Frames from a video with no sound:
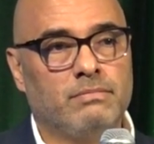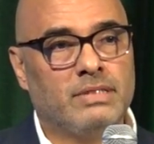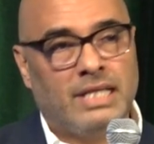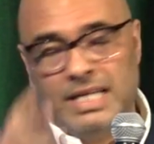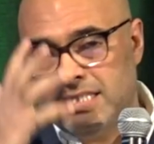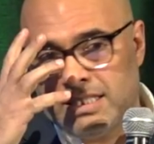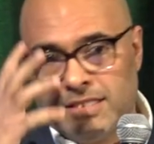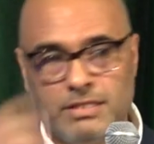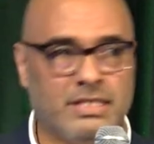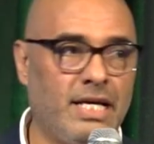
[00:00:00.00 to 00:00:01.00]

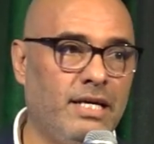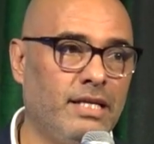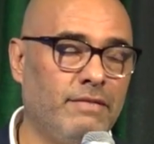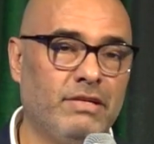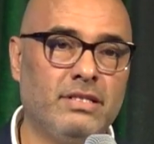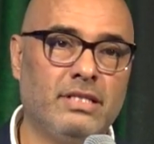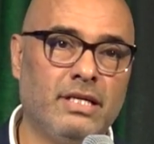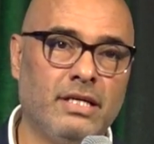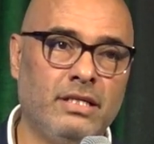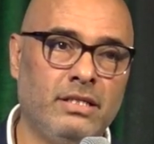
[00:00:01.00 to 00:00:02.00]
kids, you say
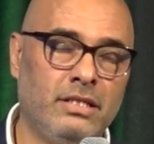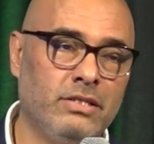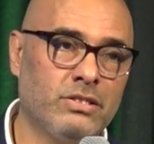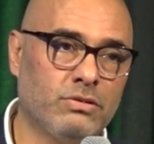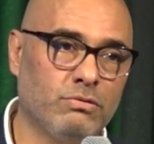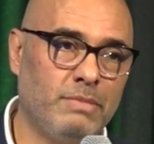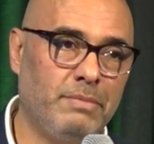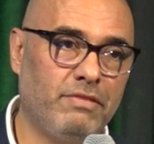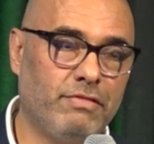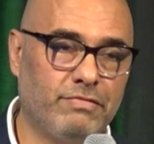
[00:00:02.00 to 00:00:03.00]
11 years to
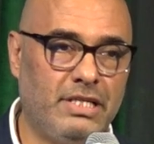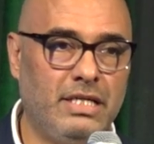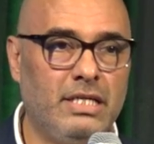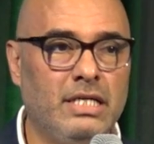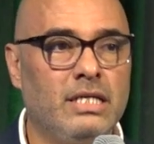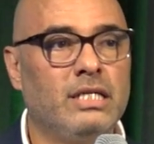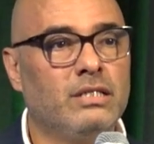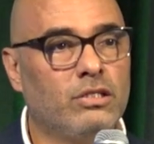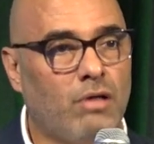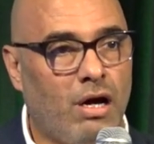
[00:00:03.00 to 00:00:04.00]
maybe 15,
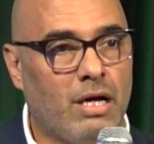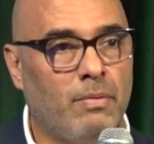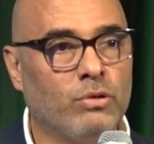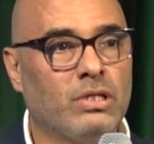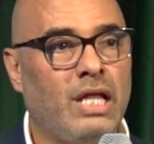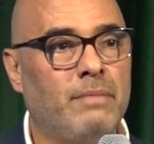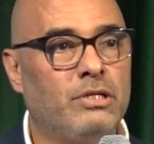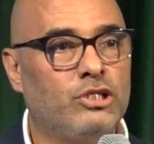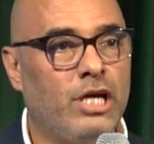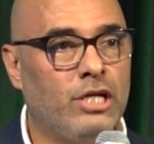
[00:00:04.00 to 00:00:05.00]
they talk about
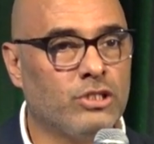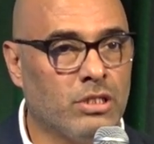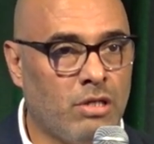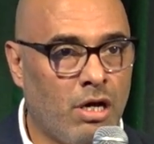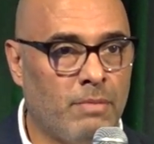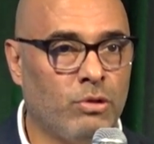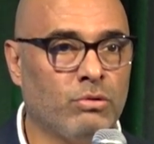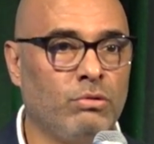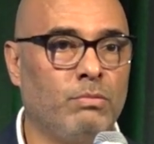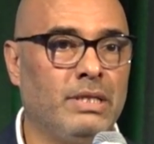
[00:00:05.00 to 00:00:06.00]
climate change, they talk about
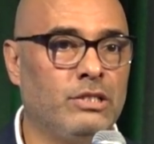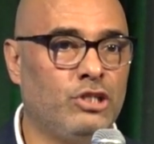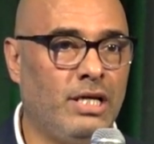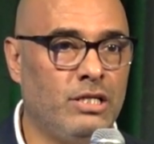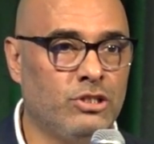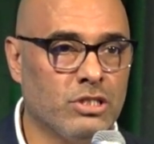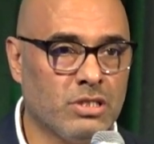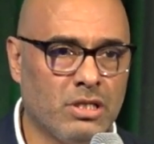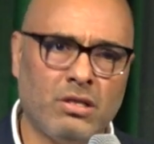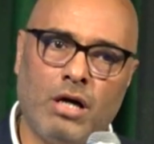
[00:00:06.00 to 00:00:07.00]
global challenges,
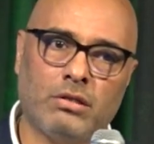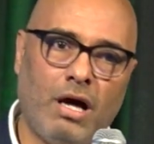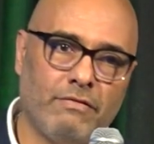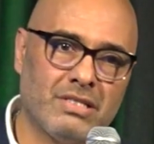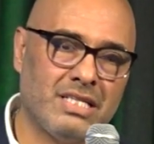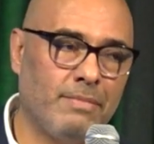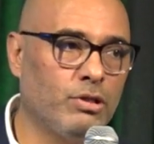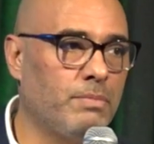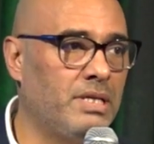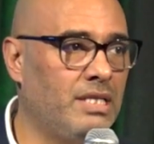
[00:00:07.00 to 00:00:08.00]
they talk obviously
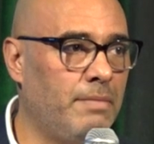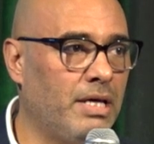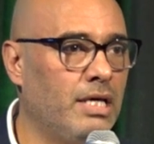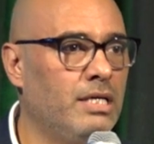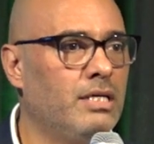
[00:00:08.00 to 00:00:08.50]
about the pandemic.